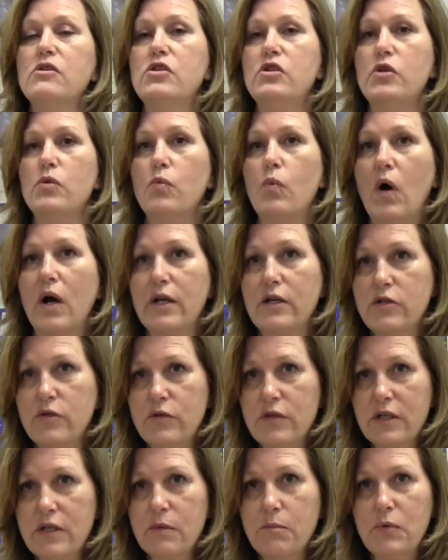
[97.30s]
Do you want to
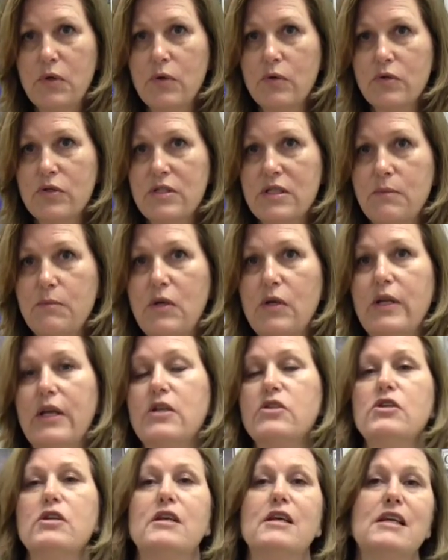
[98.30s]
do the computer
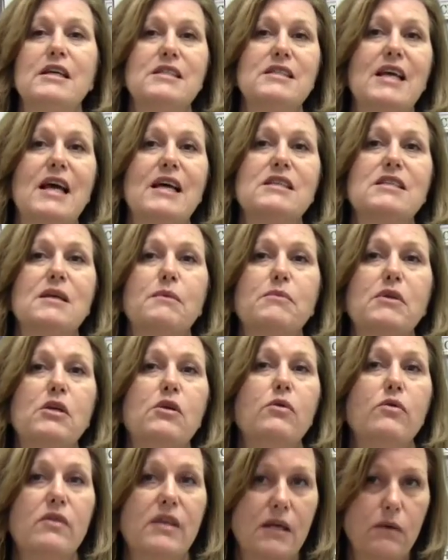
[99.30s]
simulation? Is that
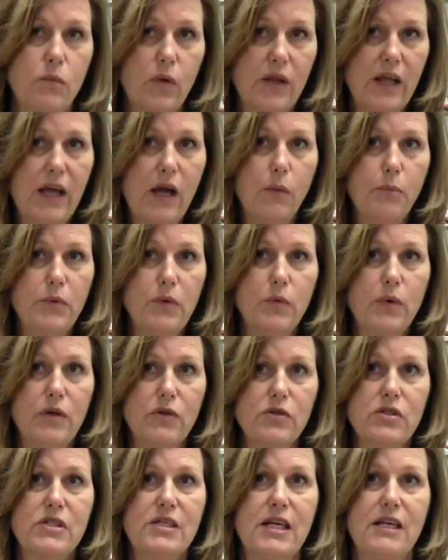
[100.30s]
something you think will help you
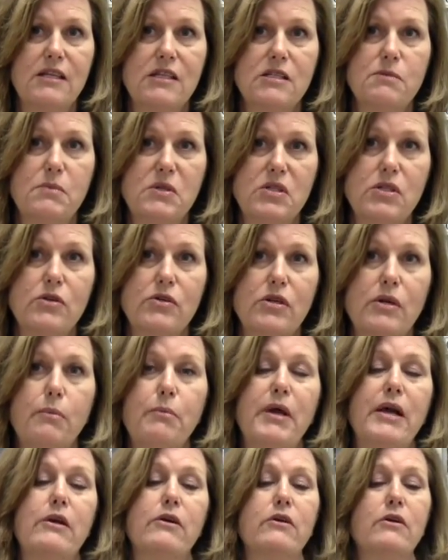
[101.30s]
understand this material
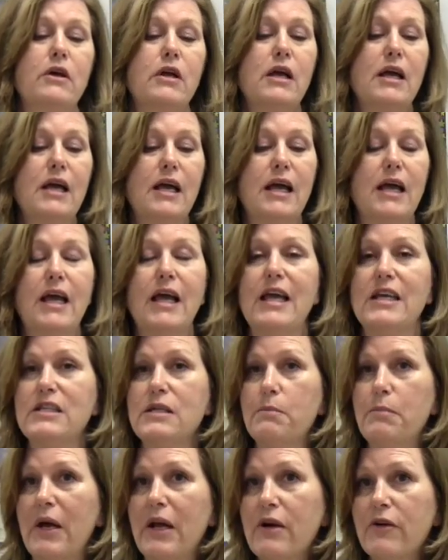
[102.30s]
better? Is
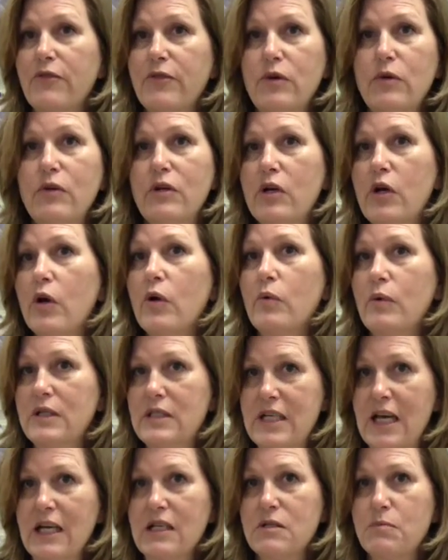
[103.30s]
it better for you to go to a
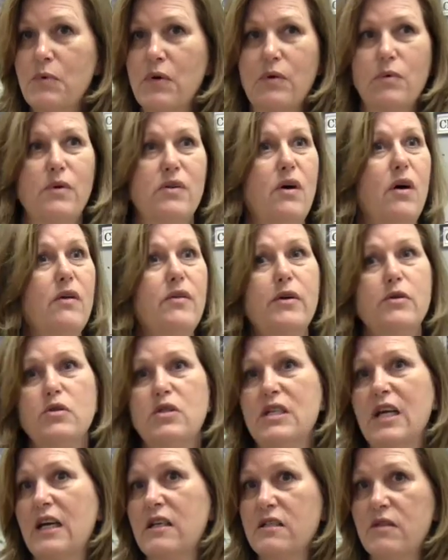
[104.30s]
textbook with all
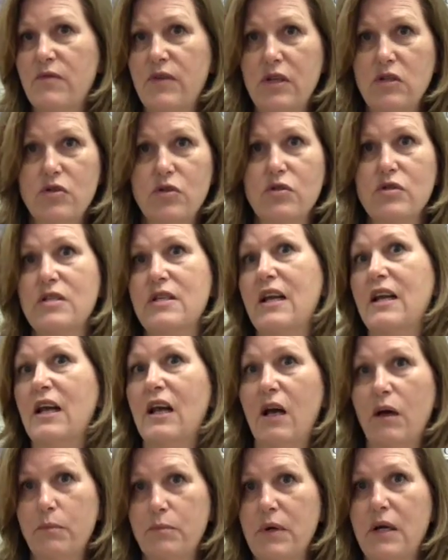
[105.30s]
those text features that
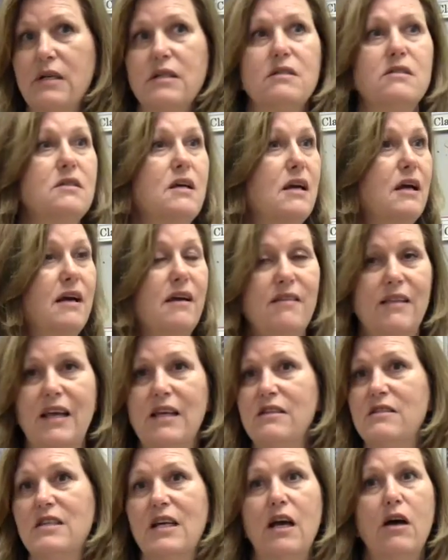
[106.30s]
help us?
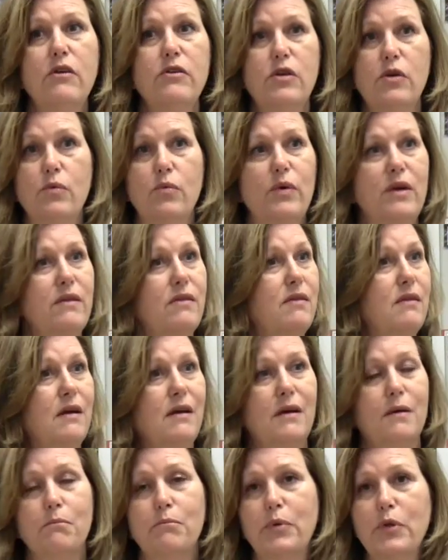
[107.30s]
They tell you with
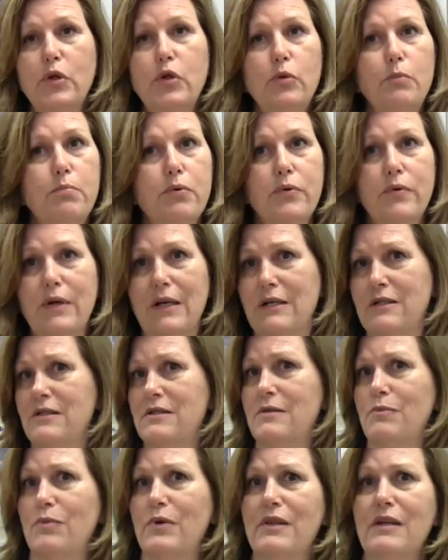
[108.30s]

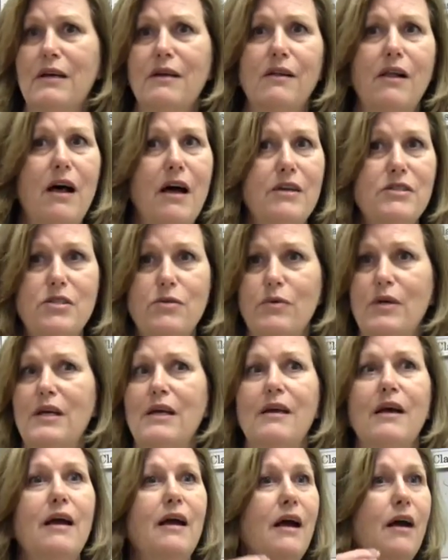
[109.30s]
blueprint, with a
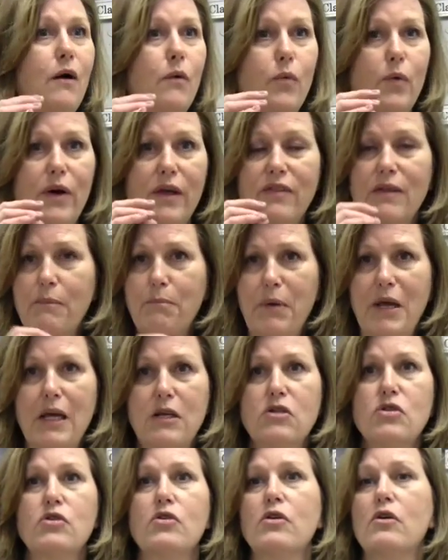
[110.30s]
glossary, with a
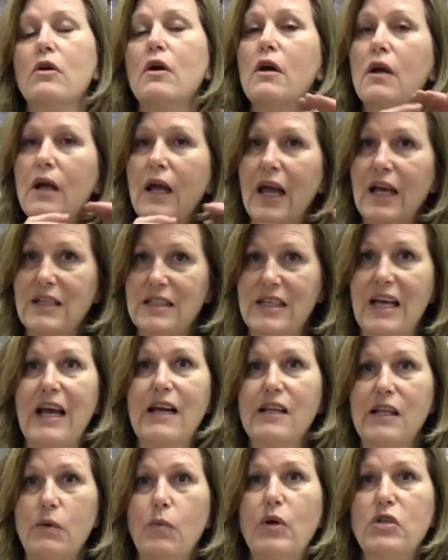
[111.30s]
picture,
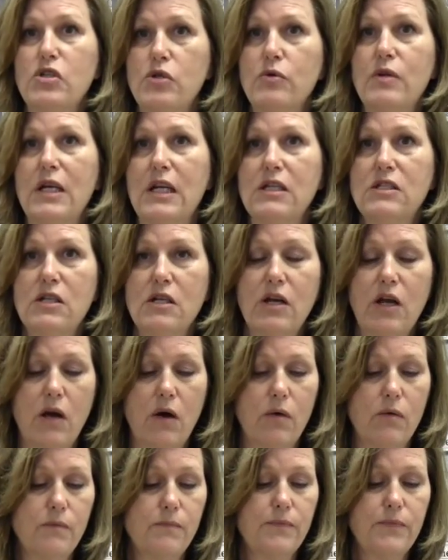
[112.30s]
exactly what you need to
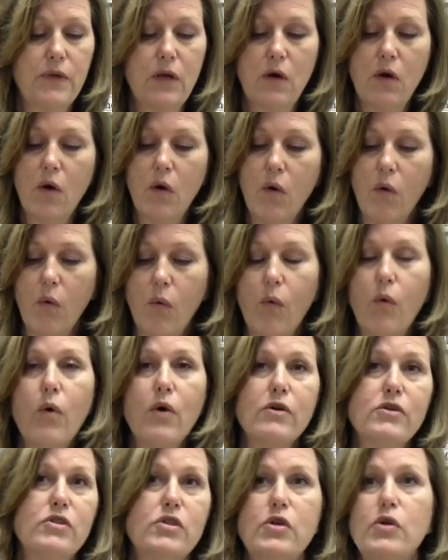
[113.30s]
know.
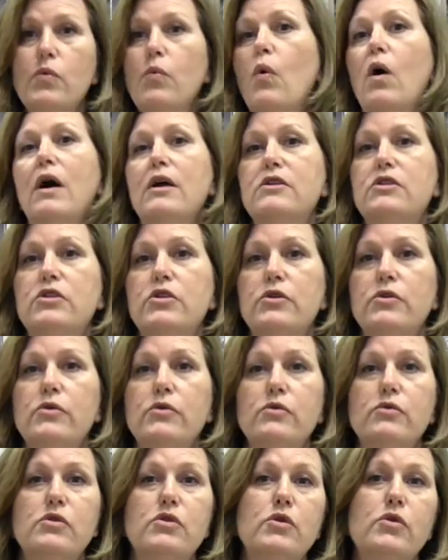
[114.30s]
Or do you want
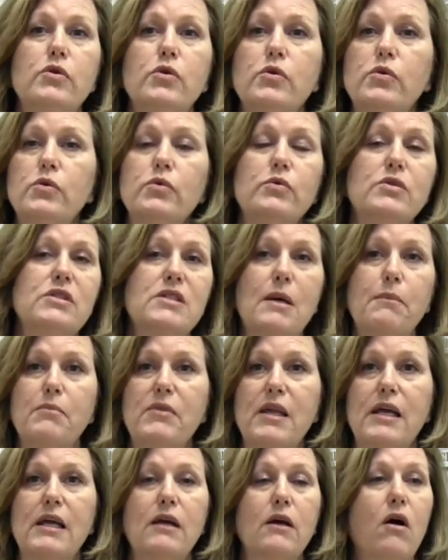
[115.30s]
to do
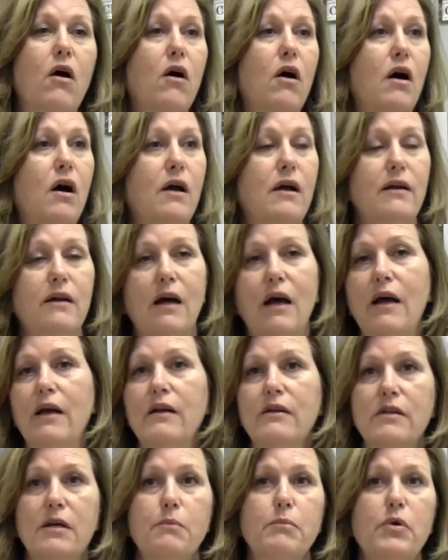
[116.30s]
something on
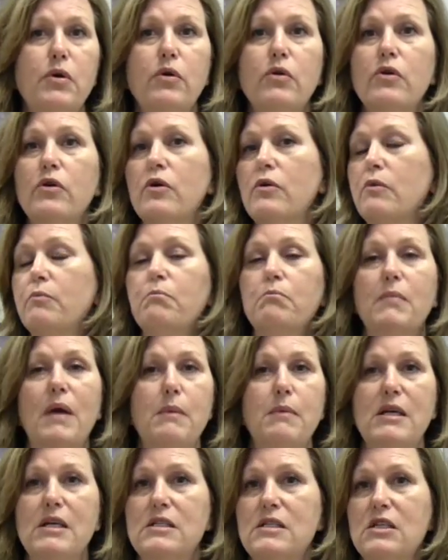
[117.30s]
a computer,
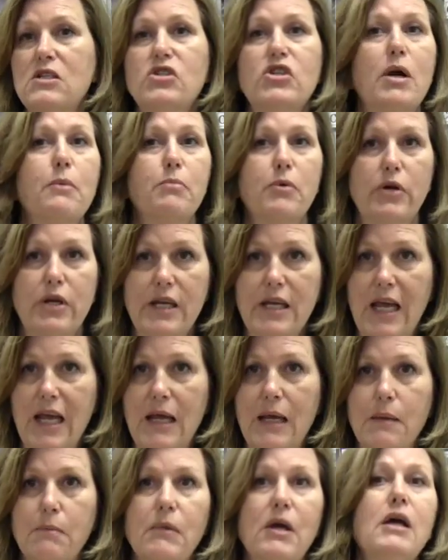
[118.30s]
maybe it's a Jeopardy
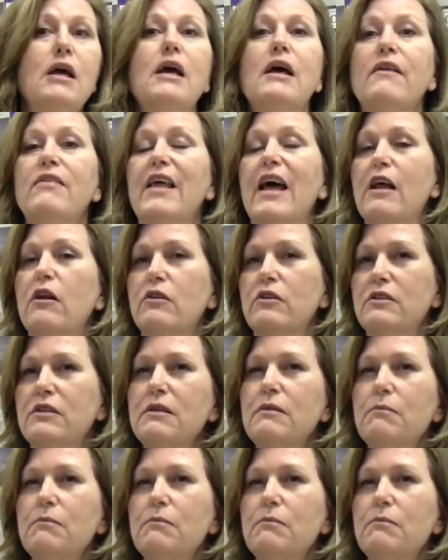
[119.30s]
game, that'll